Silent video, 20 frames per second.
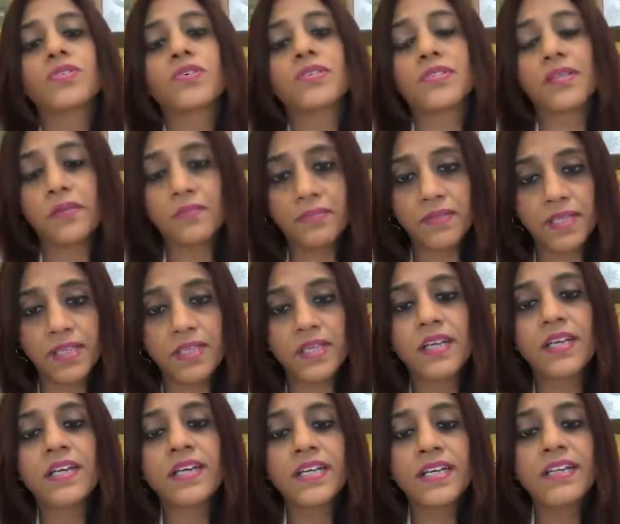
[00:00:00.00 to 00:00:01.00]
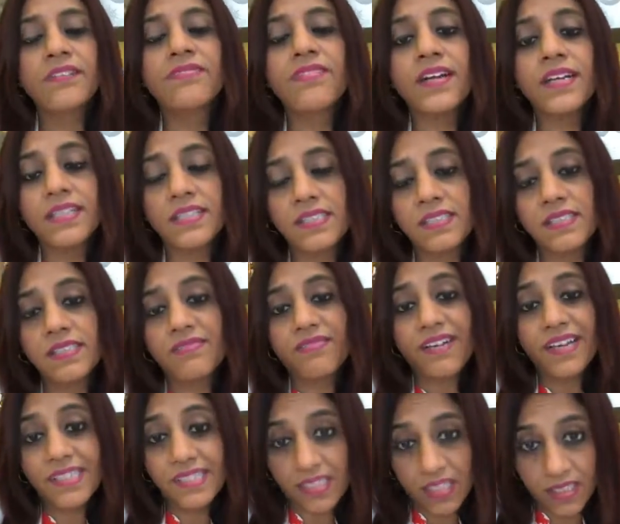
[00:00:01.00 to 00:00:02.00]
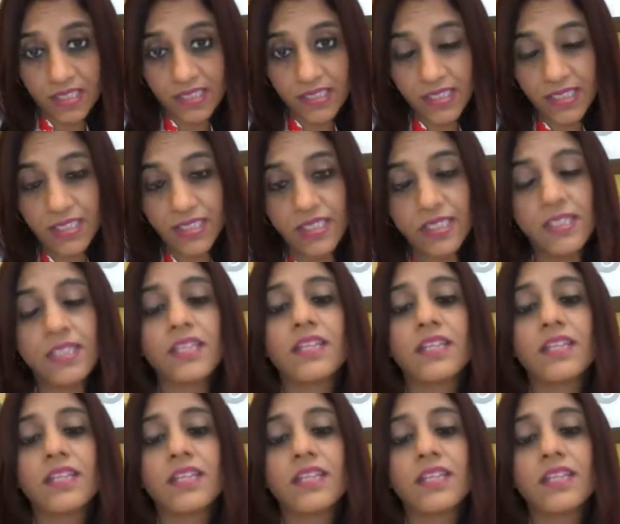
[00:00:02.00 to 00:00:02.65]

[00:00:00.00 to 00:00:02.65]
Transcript: or something, if I succeed,